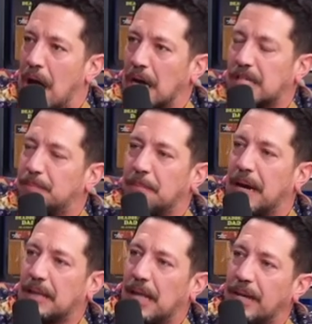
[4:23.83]
I spent
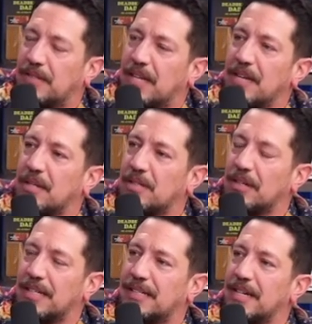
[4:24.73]
my life savings on these